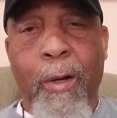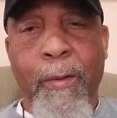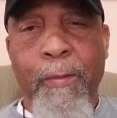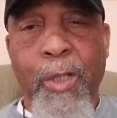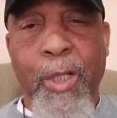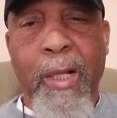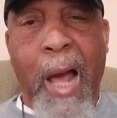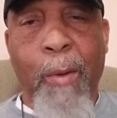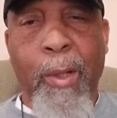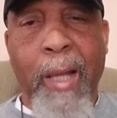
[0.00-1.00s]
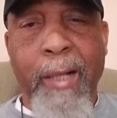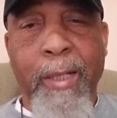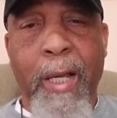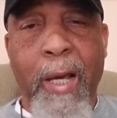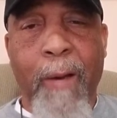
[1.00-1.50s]
still, I would like
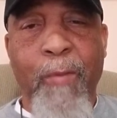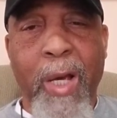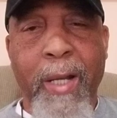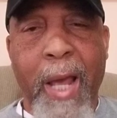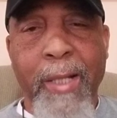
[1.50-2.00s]
to have that